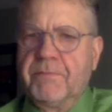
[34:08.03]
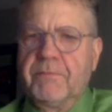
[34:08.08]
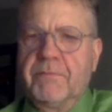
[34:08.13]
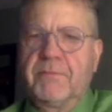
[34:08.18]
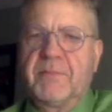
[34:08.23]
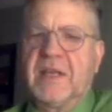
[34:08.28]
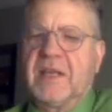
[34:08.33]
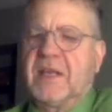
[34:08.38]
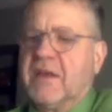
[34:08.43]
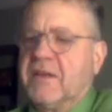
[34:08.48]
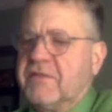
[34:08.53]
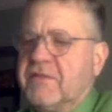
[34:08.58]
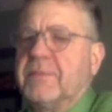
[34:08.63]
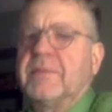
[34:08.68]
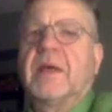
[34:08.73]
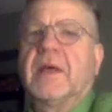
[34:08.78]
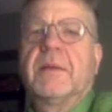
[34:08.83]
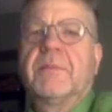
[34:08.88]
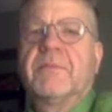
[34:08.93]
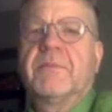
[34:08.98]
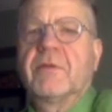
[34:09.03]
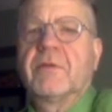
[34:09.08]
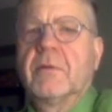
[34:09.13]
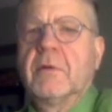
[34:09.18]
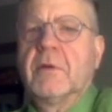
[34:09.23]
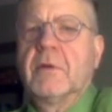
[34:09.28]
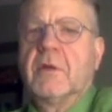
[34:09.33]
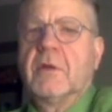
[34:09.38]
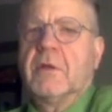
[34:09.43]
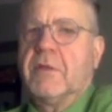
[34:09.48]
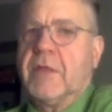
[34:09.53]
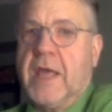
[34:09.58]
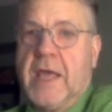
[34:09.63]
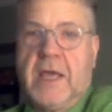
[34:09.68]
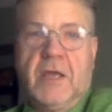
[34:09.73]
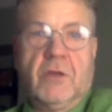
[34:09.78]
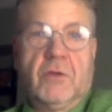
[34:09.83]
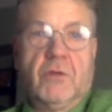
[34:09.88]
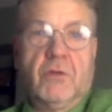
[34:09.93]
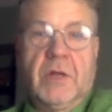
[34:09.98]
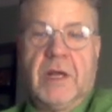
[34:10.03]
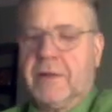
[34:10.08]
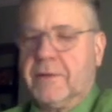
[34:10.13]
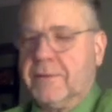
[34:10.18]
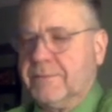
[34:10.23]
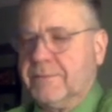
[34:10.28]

because sometimes they do not.